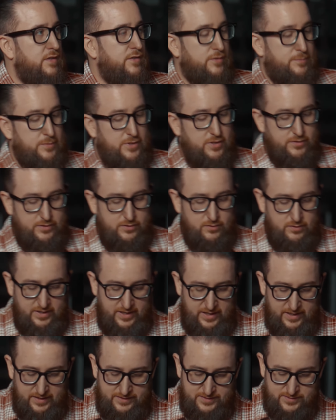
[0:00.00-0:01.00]
From here, you can go
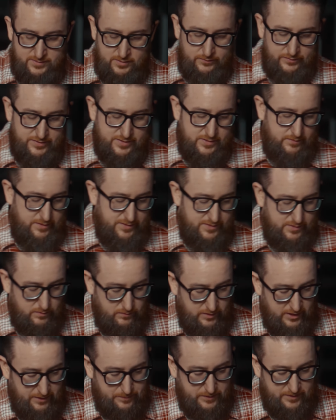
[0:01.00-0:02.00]
ahead and service the rest of
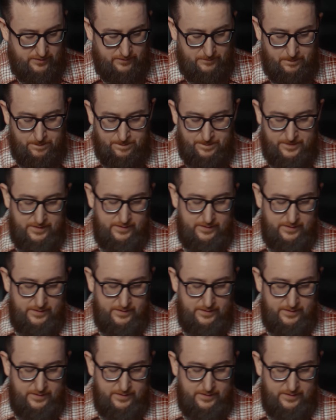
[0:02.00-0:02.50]
the weapon.